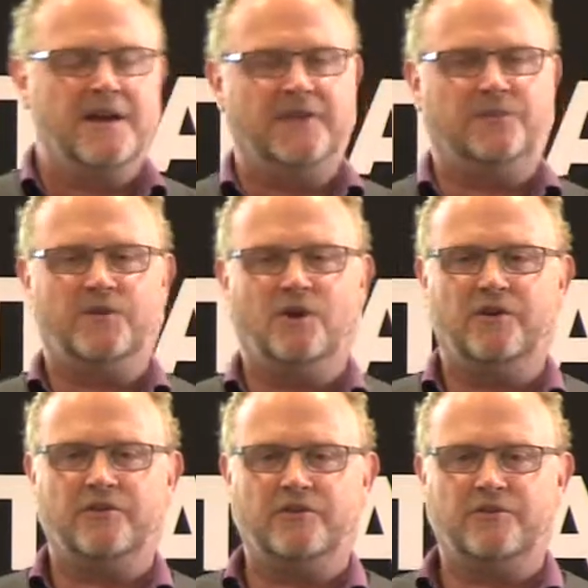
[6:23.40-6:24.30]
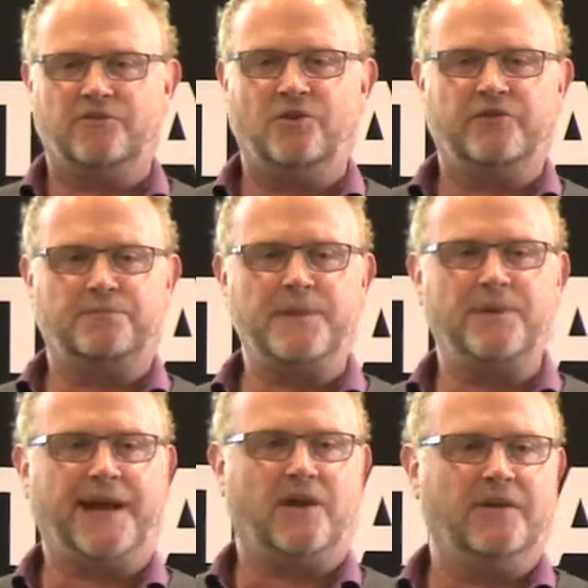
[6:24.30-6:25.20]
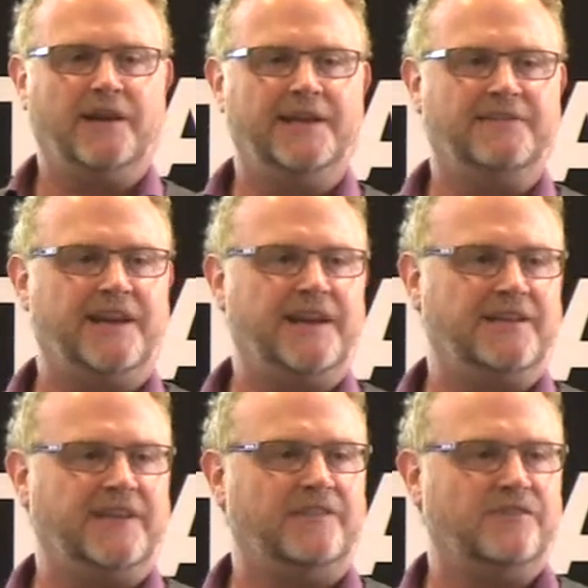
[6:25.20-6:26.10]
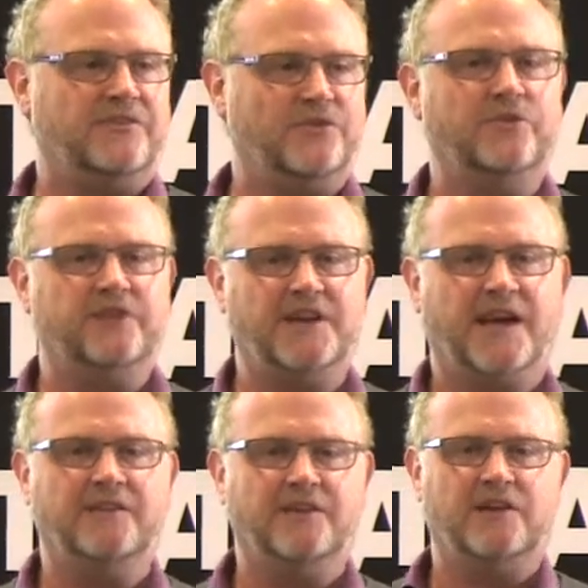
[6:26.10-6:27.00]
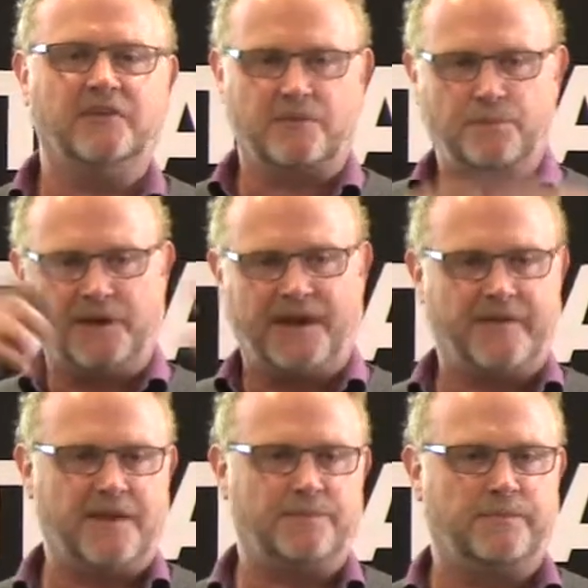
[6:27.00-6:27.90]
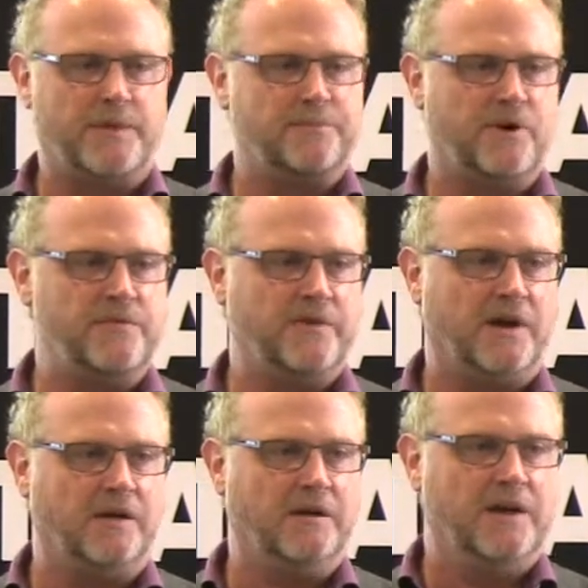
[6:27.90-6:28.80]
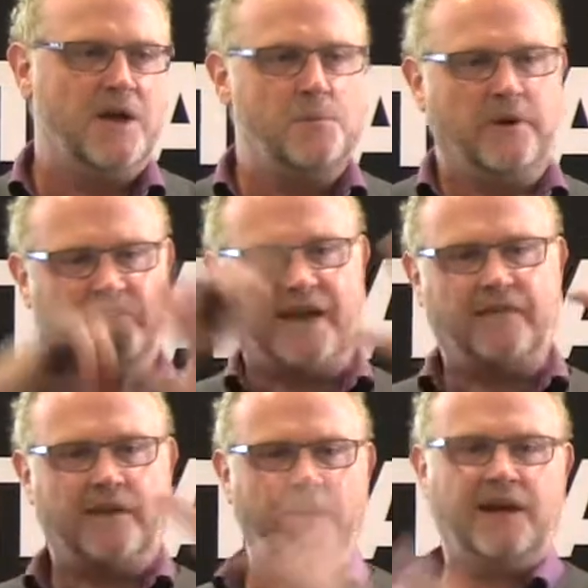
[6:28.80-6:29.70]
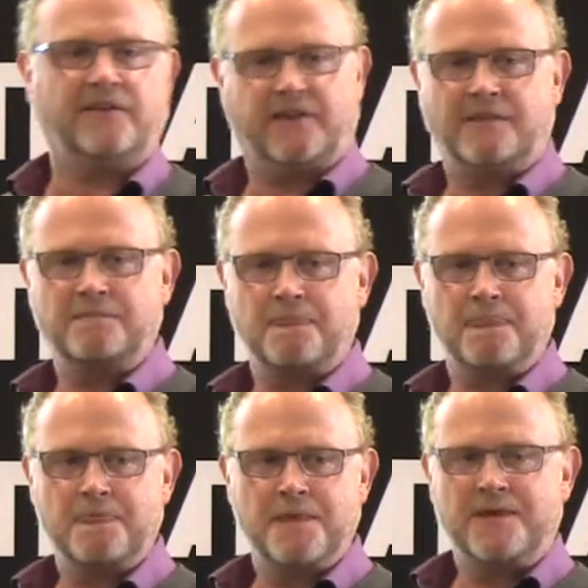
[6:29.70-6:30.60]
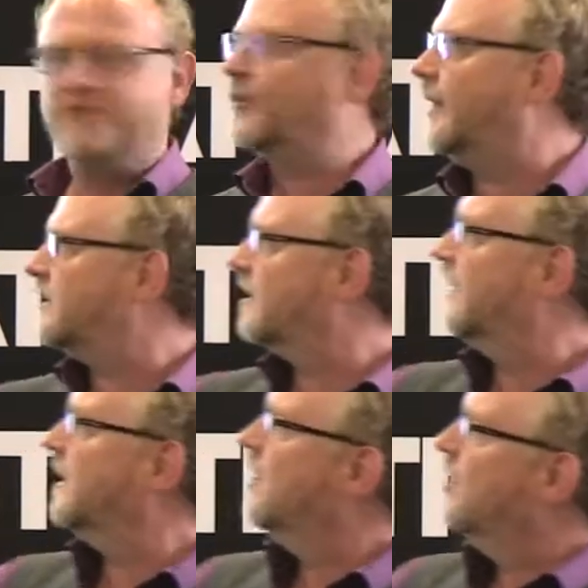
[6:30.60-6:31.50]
is we've got people out on LinkedIn, etc., sourcing candidates. They're putting out their profile, but it's out there in LinkedIn. So actually